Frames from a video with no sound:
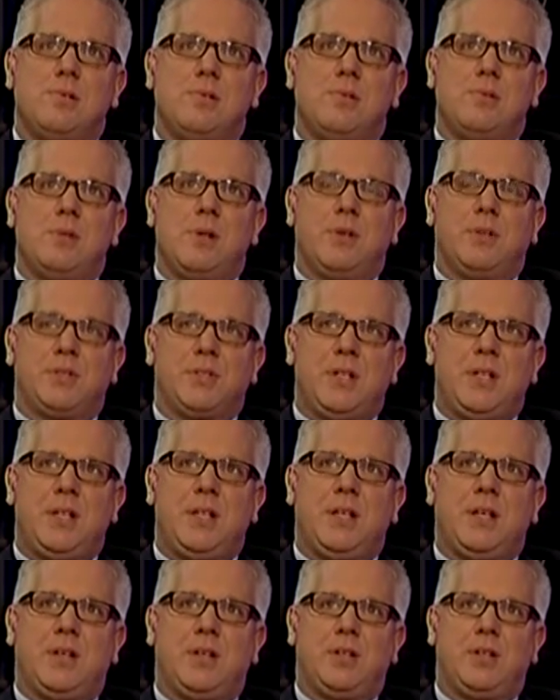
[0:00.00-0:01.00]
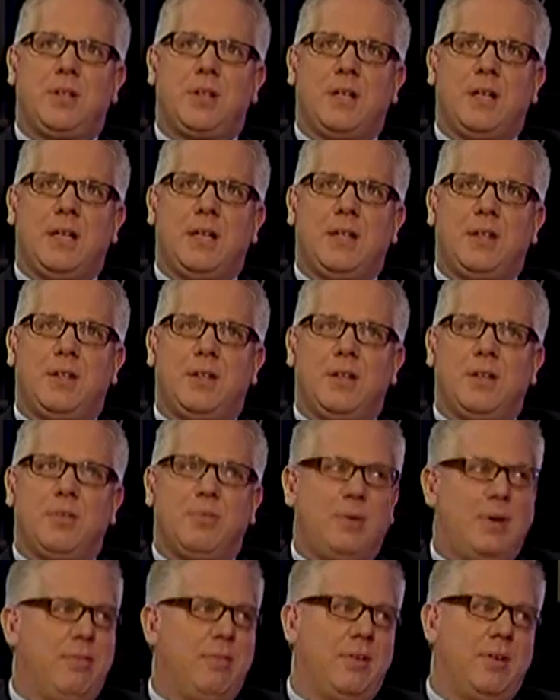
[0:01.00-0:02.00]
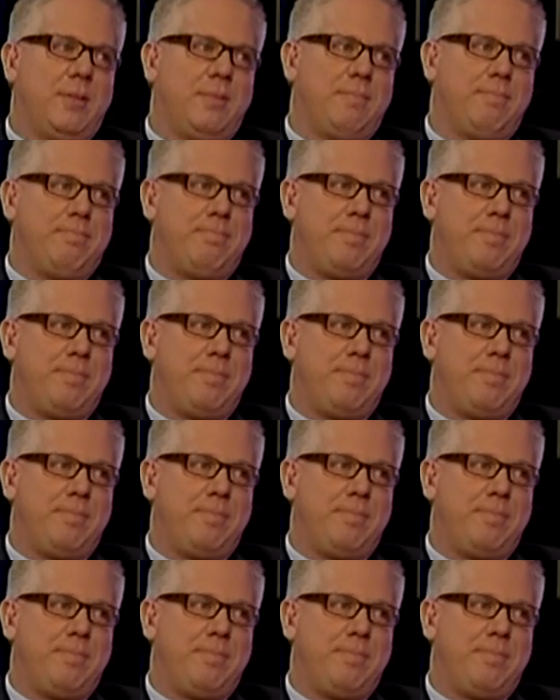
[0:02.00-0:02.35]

We were sitting there looking at the river,